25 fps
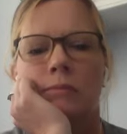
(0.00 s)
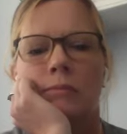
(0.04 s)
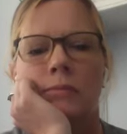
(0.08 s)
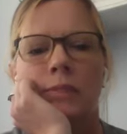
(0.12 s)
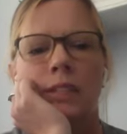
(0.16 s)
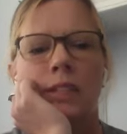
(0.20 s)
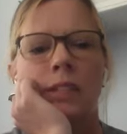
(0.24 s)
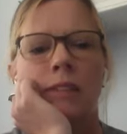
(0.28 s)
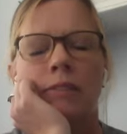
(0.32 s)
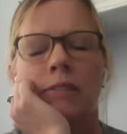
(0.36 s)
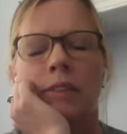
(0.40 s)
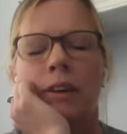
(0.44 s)

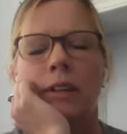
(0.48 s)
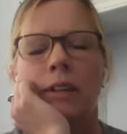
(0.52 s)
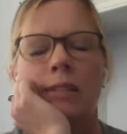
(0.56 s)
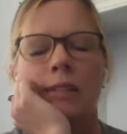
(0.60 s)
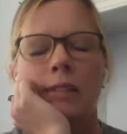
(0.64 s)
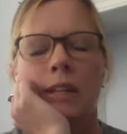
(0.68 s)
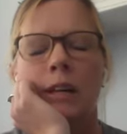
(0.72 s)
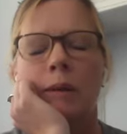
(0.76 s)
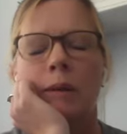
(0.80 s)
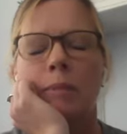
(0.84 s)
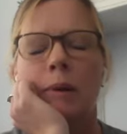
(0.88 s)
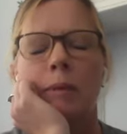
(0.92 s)
And if thoughts
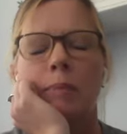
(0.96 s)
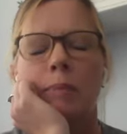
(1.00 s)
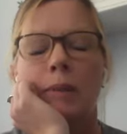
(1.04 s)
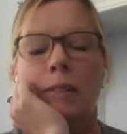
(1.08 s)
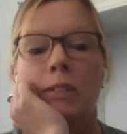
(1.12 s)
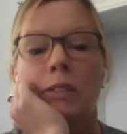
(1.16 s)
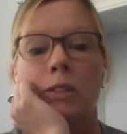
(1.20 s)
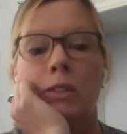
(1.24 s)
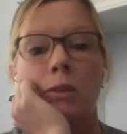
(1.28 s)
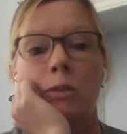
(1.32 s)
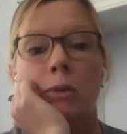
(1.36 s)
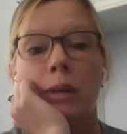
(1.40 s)
come up,
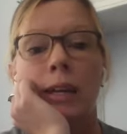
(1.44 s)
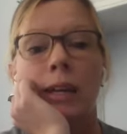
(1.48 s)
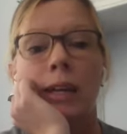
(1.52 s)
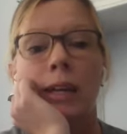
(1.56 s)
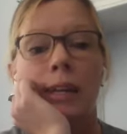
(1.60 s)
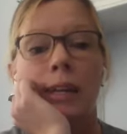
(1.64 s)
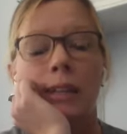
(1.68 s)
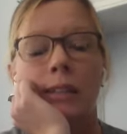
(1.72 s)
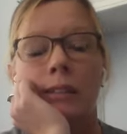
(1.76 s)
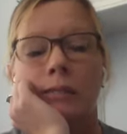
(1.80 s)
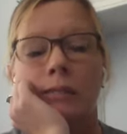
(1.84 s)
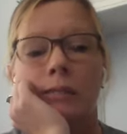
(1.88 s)
it's
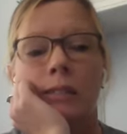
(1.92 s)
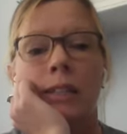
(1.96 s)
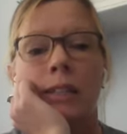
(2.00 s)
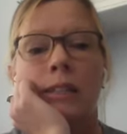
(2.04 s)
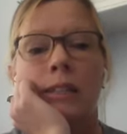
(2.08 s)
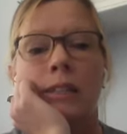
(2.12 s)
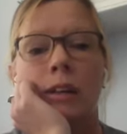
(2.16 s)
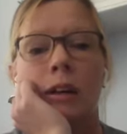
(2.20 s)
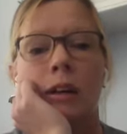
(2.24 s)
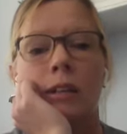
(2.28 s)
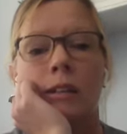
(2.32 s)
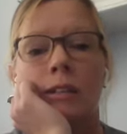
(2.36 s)
okay.
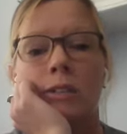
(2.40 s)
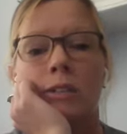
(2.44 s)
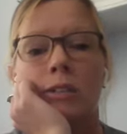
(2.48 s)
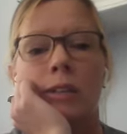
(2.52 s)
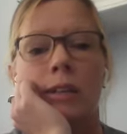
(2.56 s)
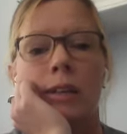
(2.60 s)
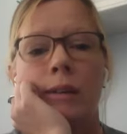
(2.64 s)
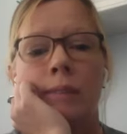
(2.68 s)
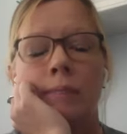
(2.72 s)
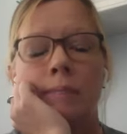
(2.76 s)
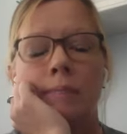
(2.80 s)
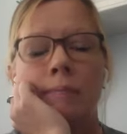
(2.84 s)
Acknowledge
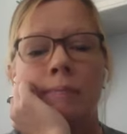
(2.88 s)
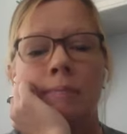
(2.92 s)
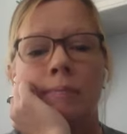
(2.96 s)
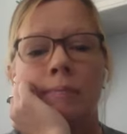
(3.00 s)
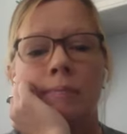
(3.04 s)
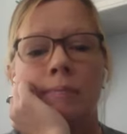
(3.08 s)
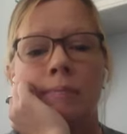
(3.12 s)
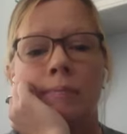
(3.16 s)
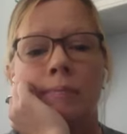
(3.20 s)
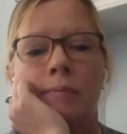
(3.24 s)
them